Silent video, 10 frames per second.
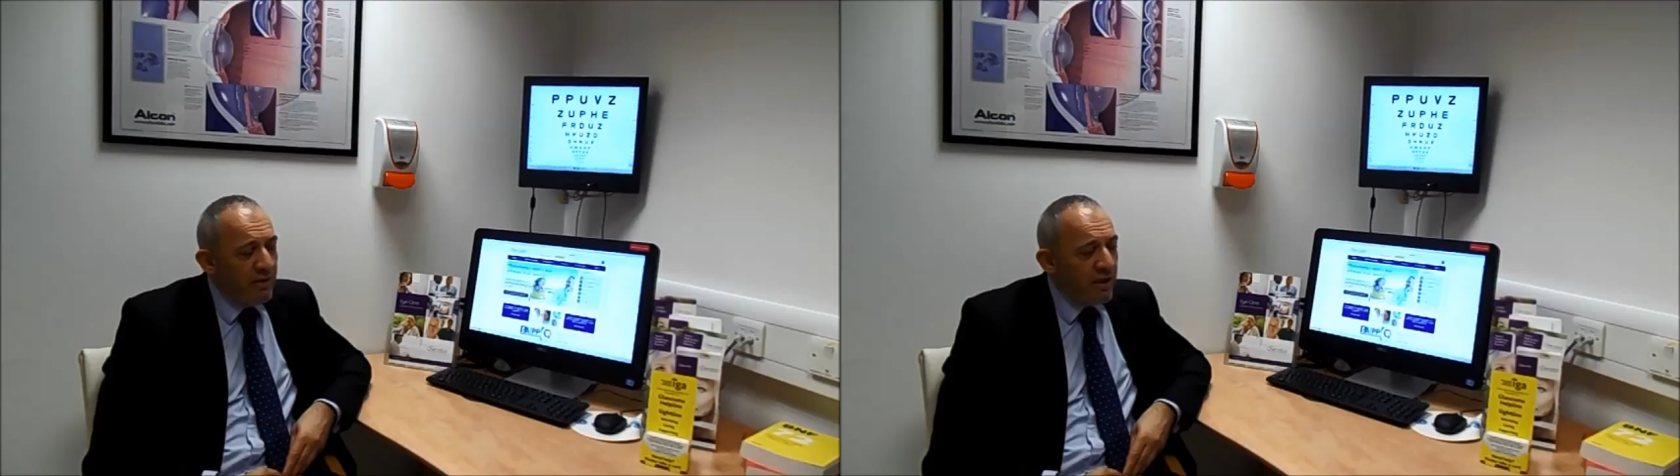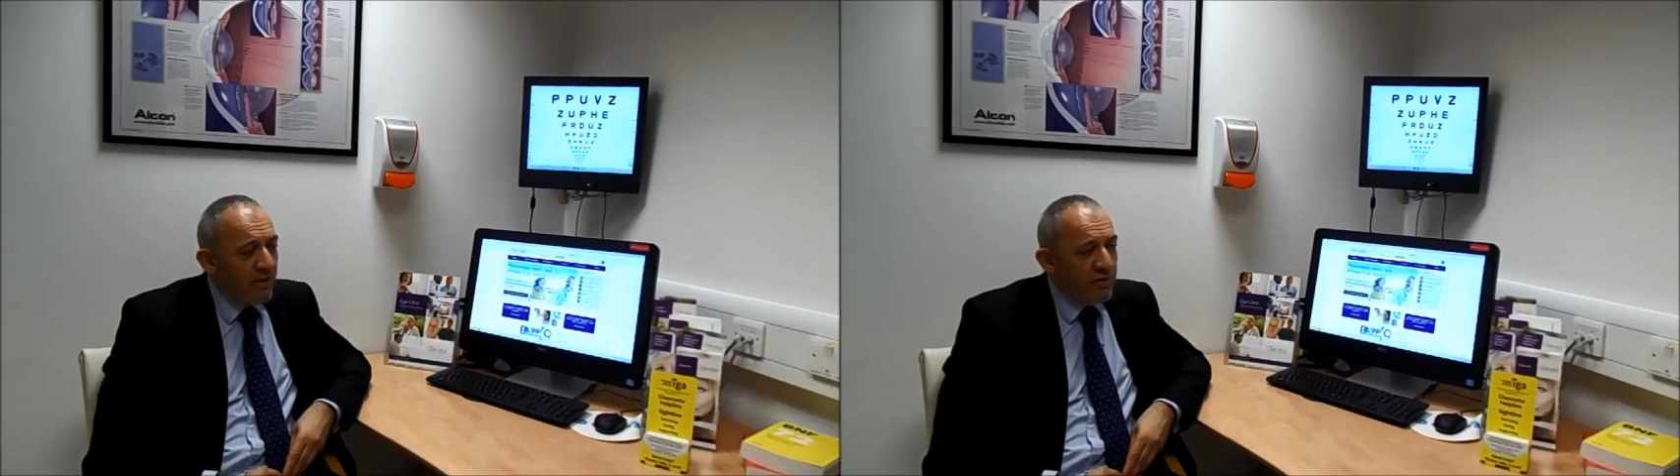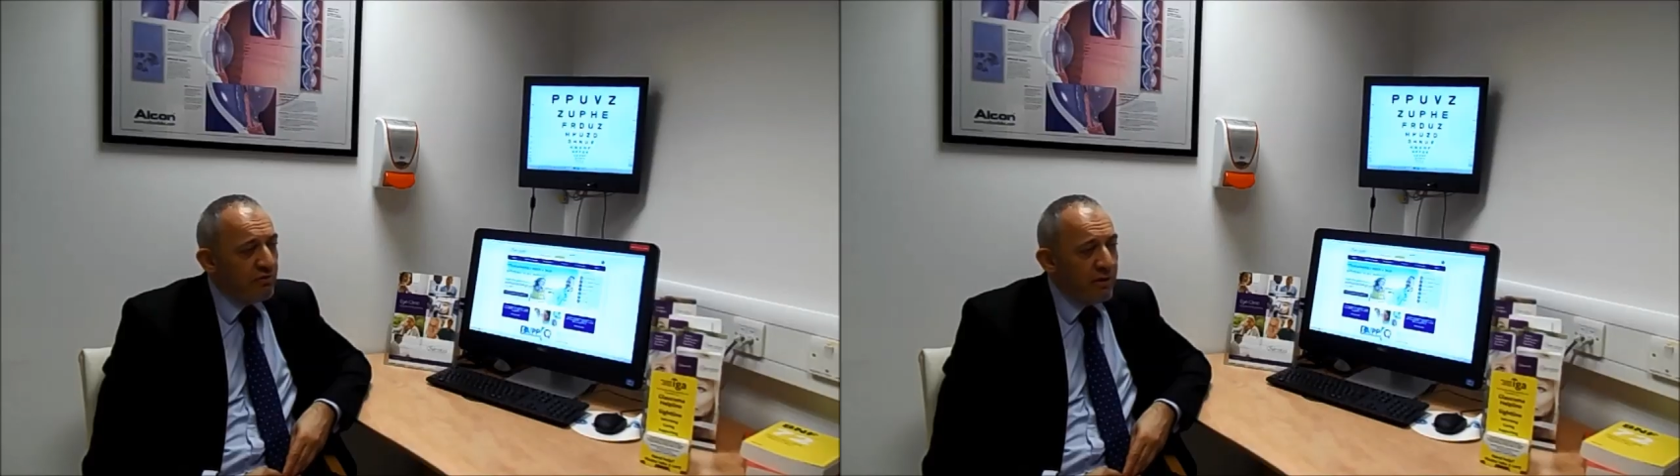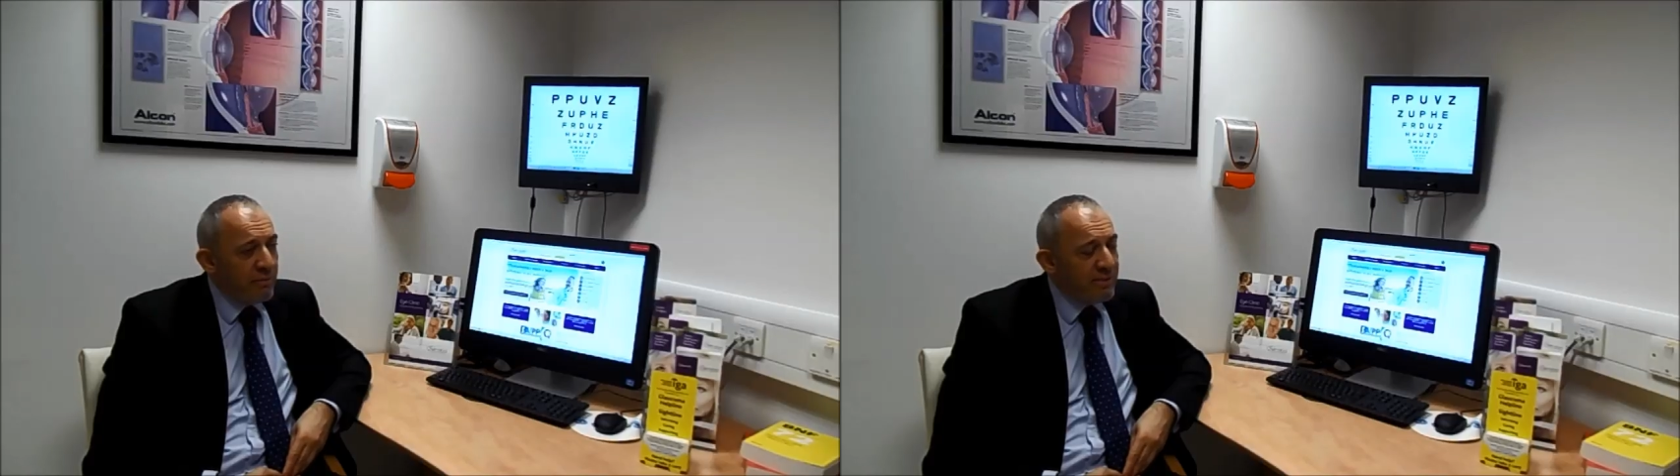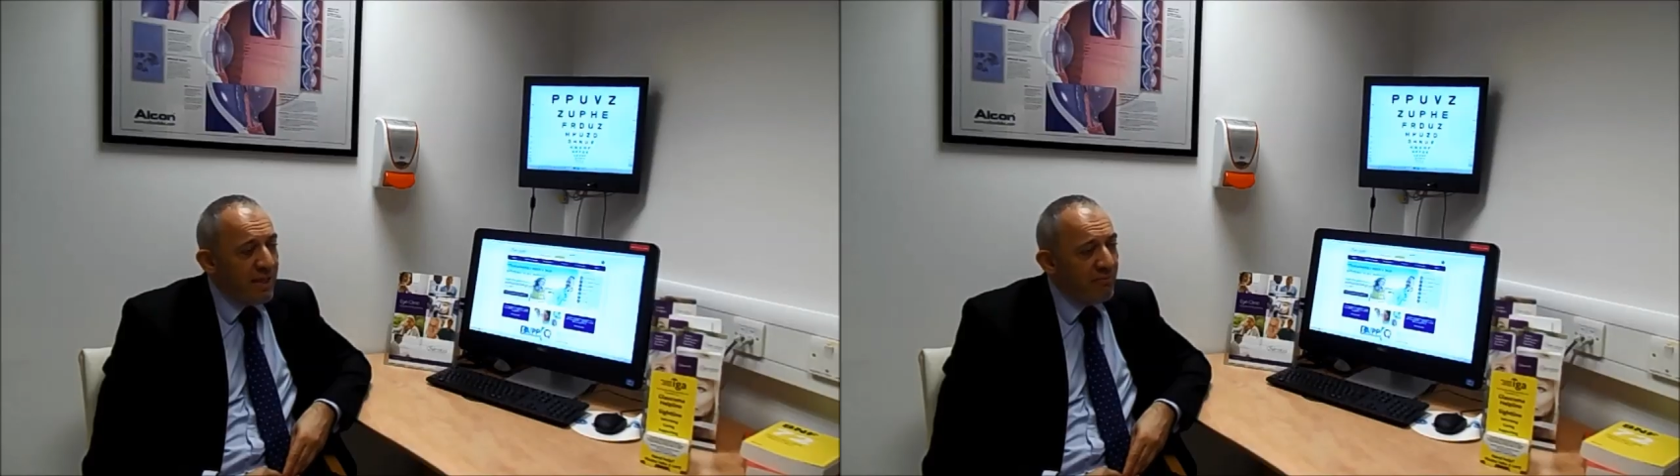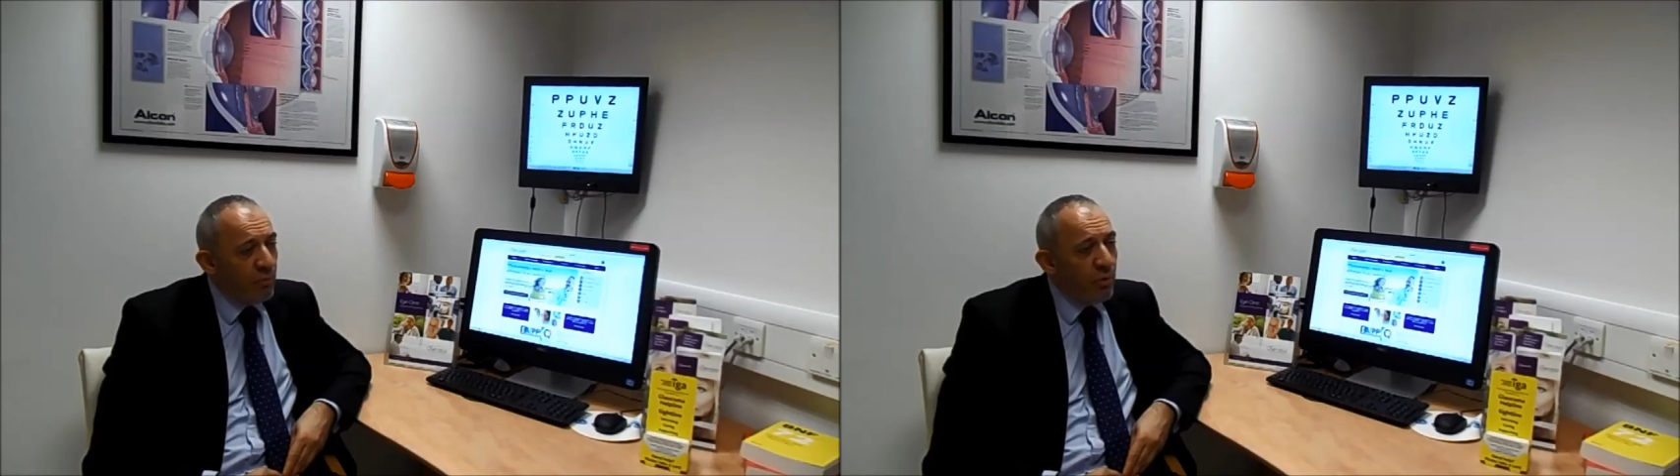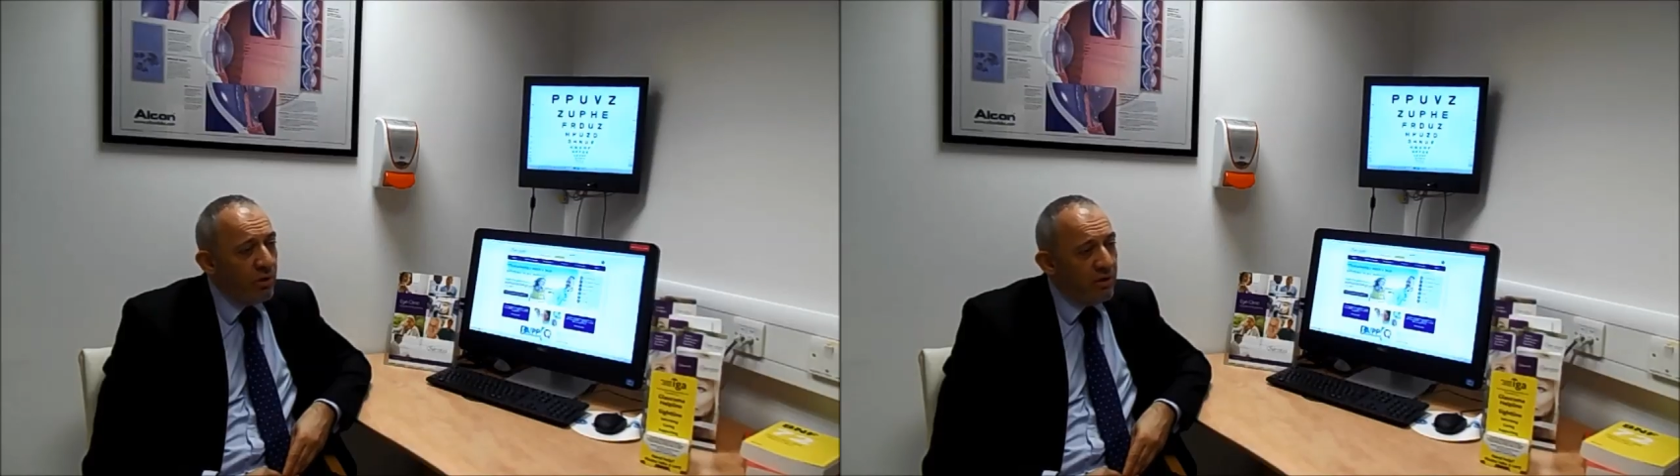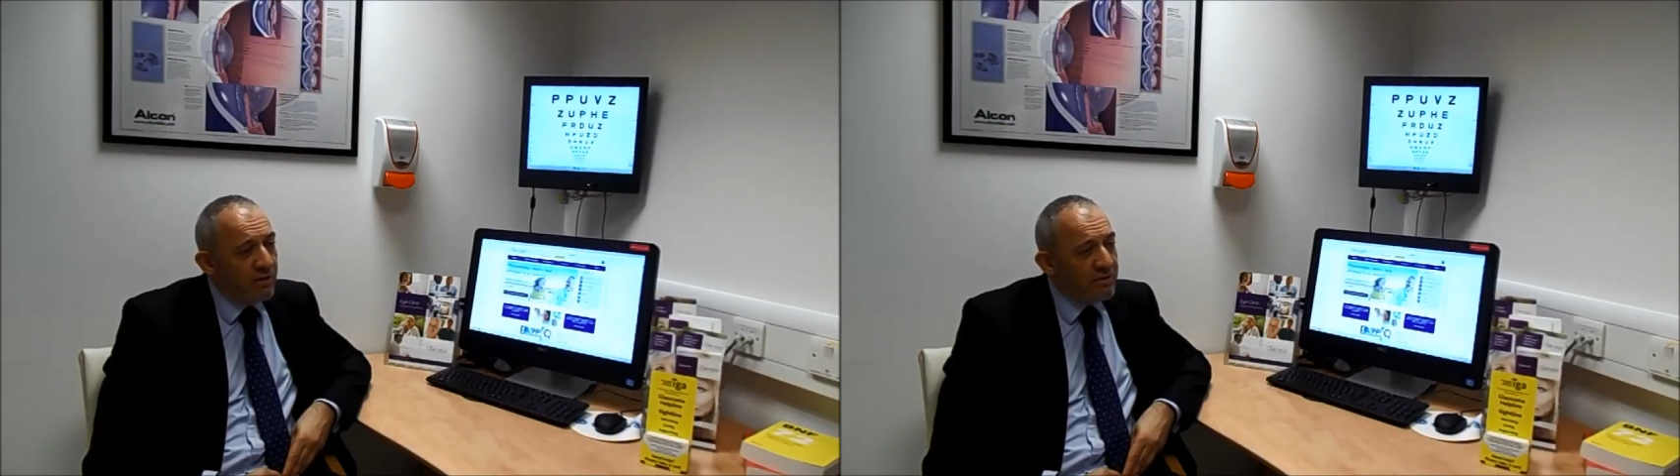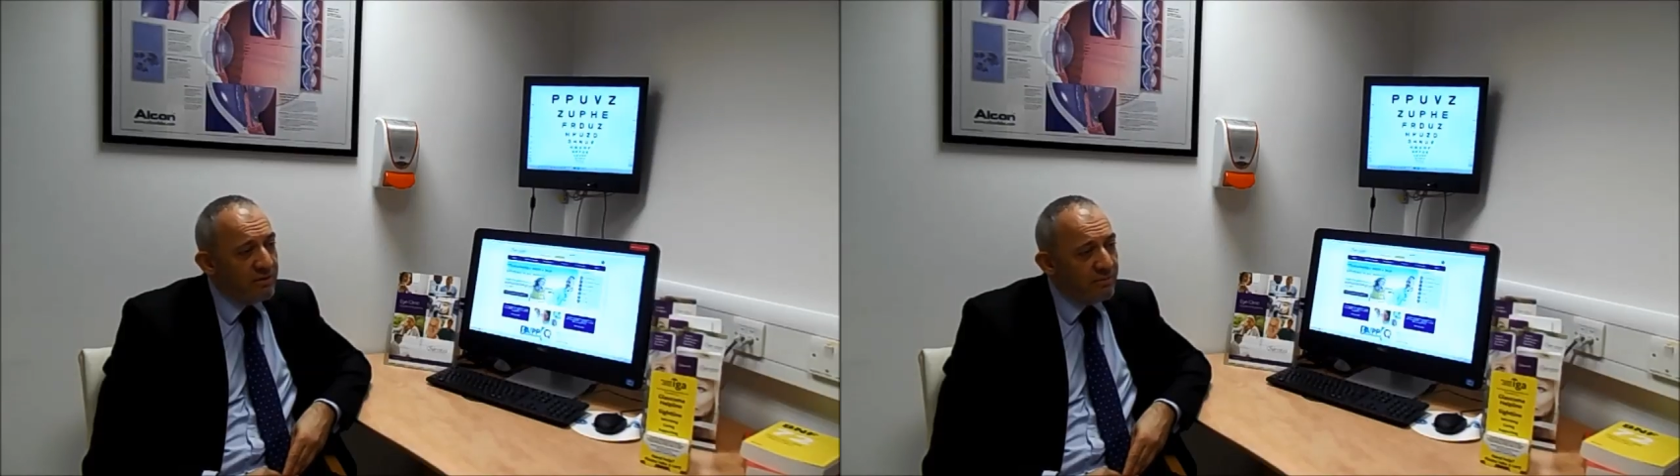the other treatments haven't worked.